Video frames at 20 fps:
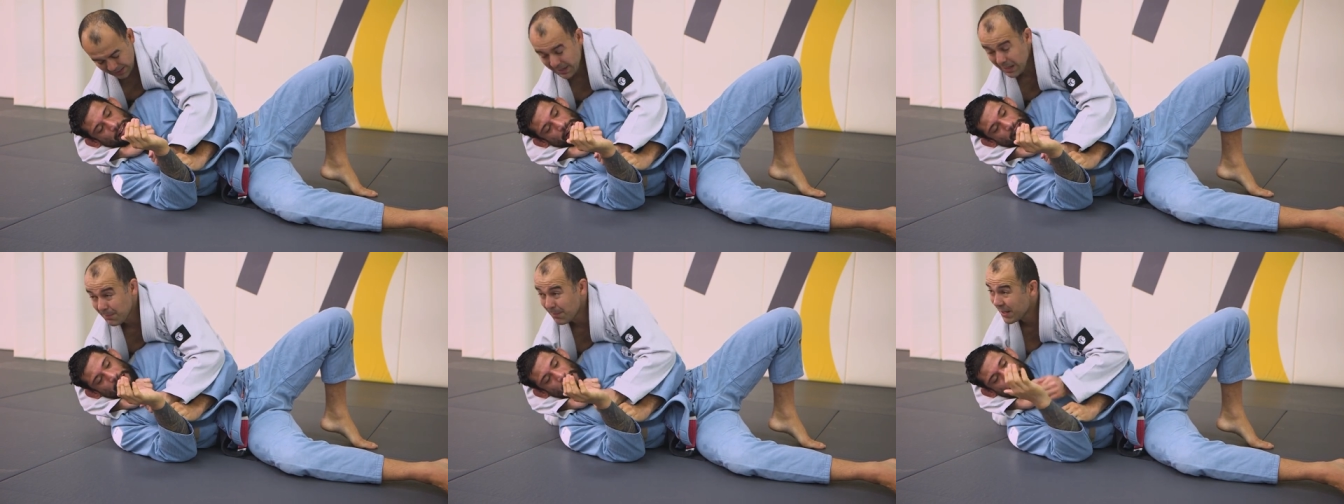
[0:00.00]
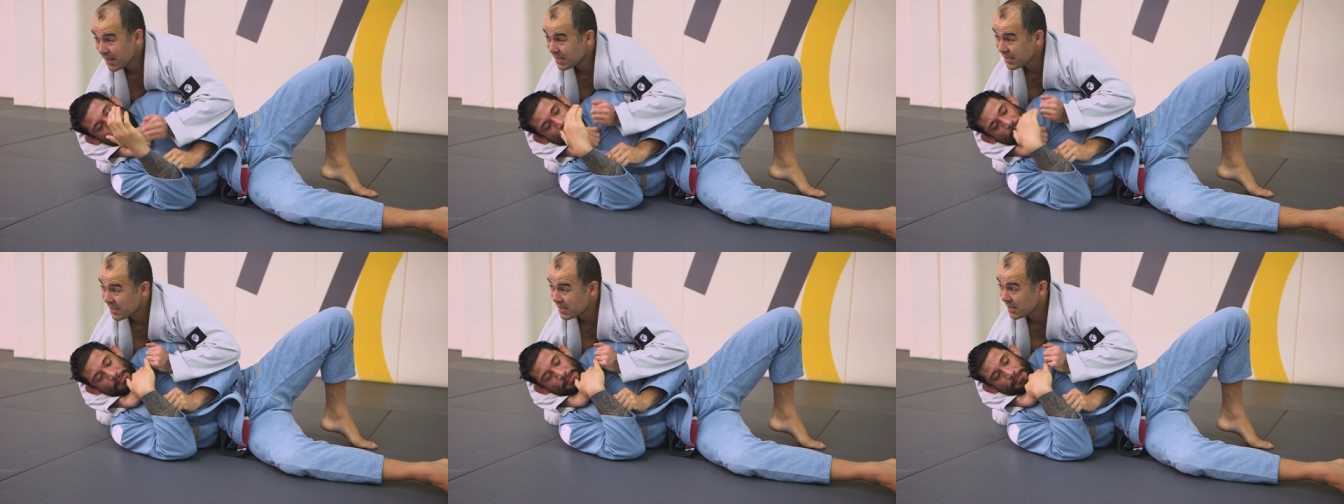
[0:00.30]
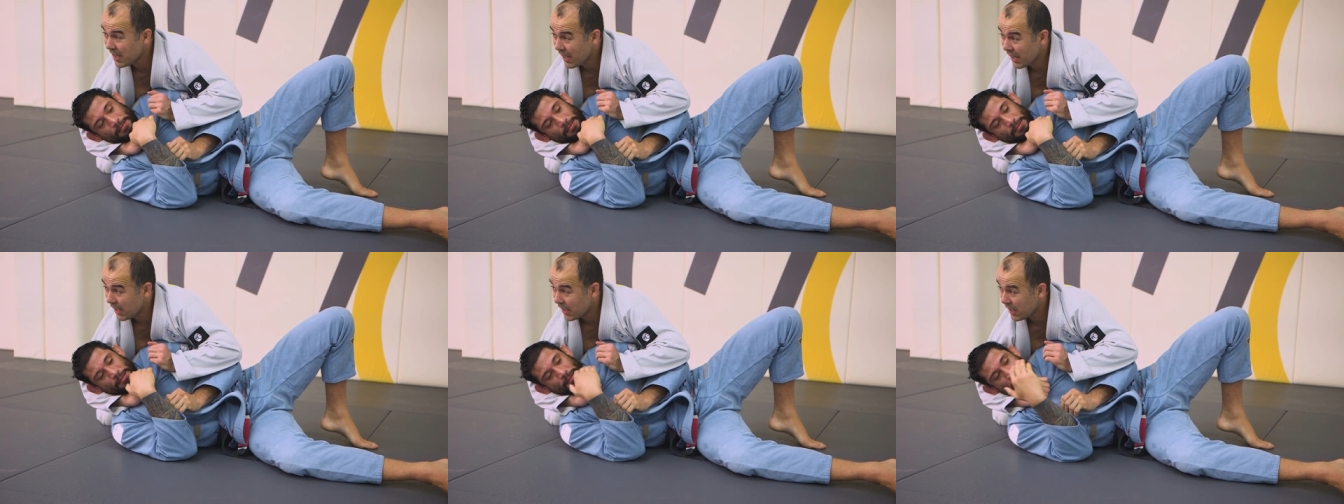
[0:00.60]
And make
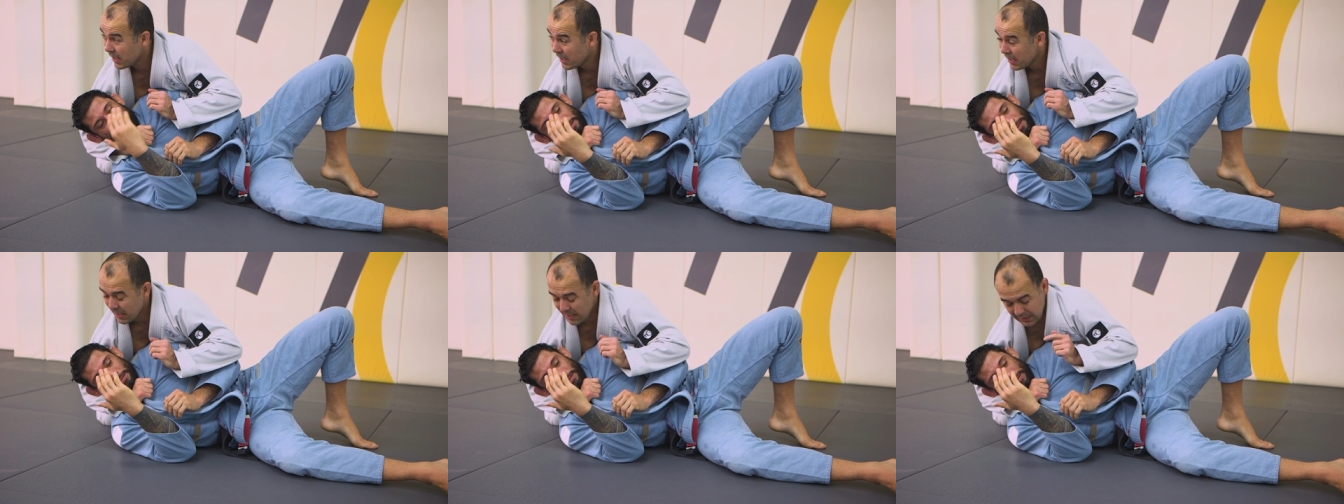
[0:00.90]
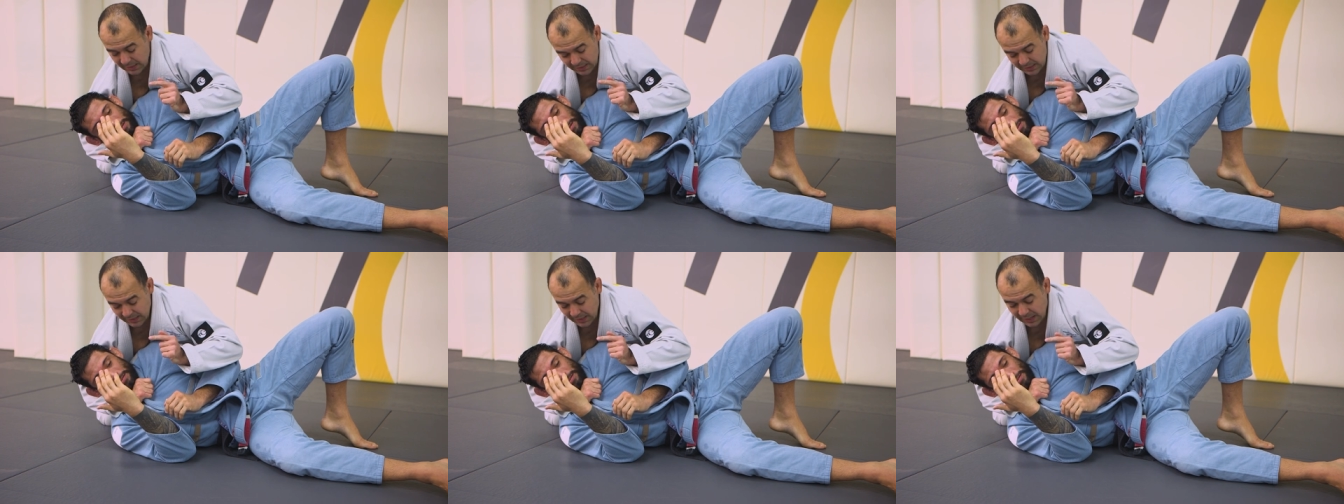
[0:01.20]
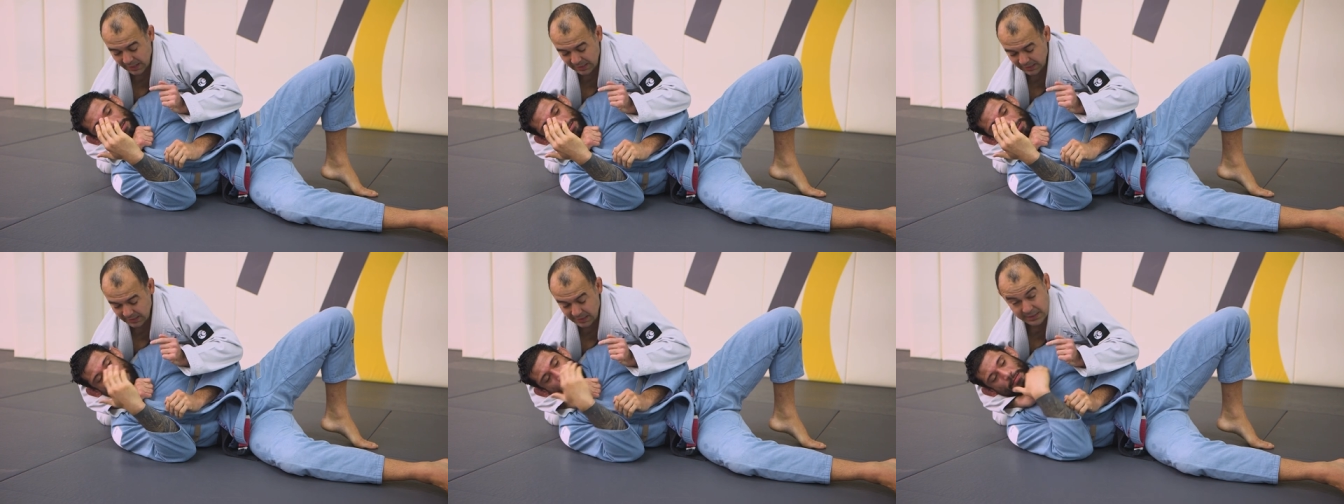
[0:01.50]
this tight. He,
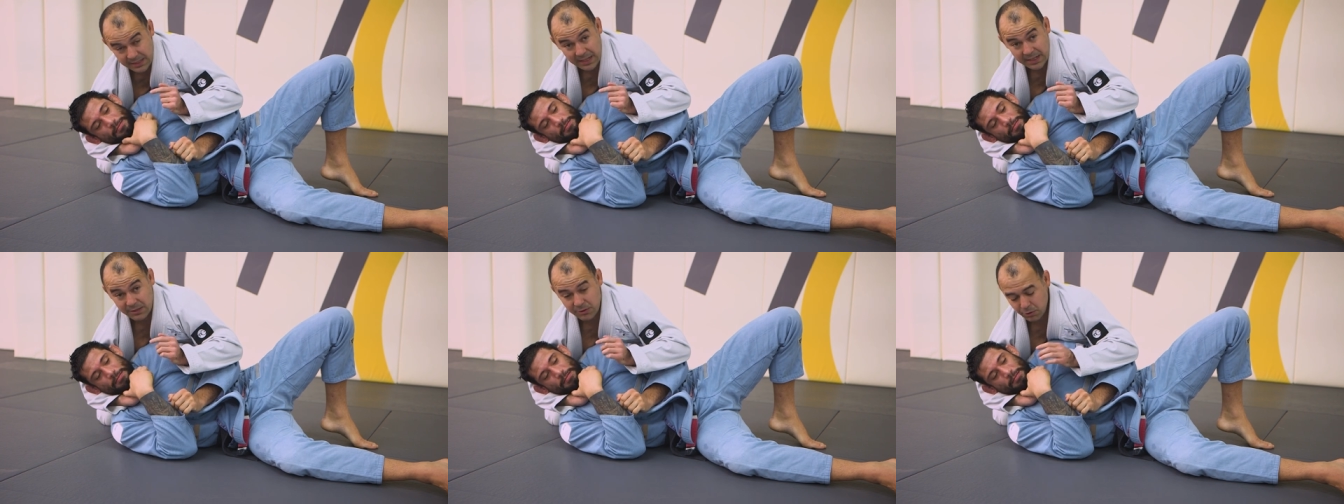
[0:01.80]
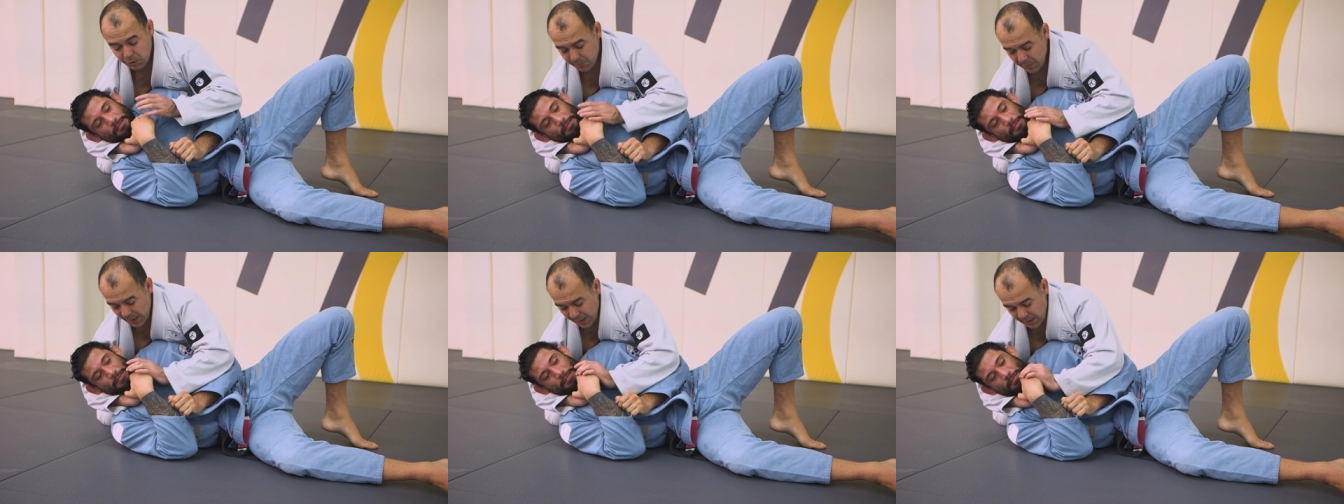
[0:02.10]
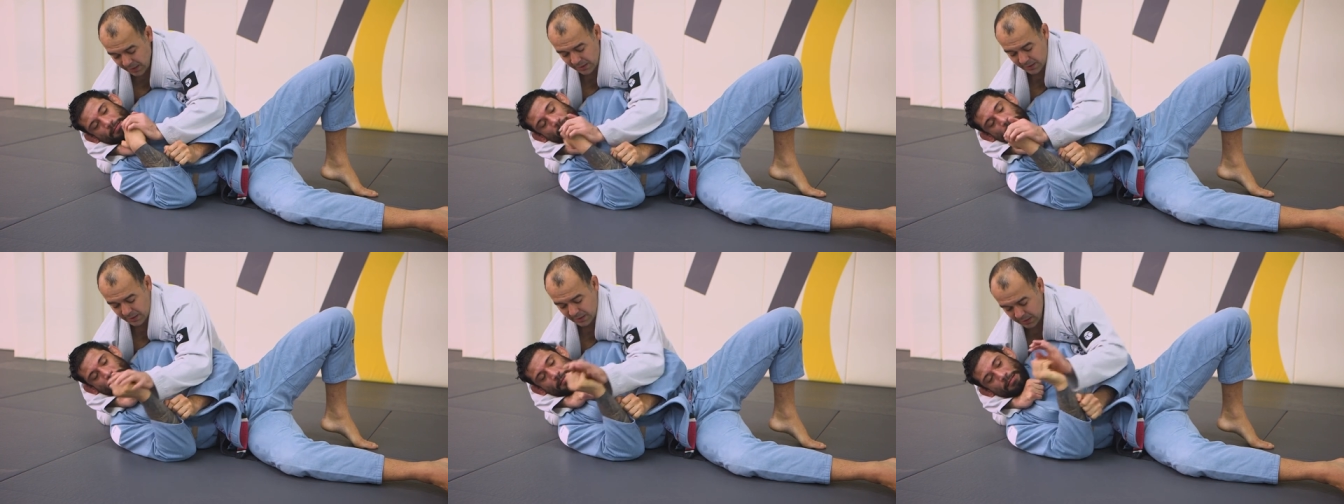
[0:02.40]
his hand go
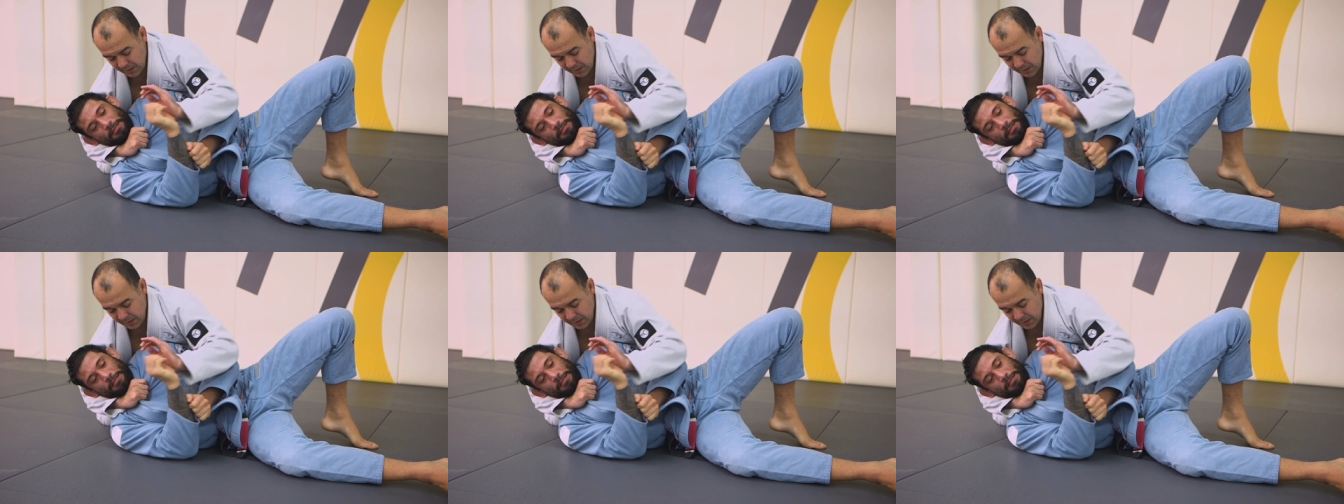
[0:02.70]
back,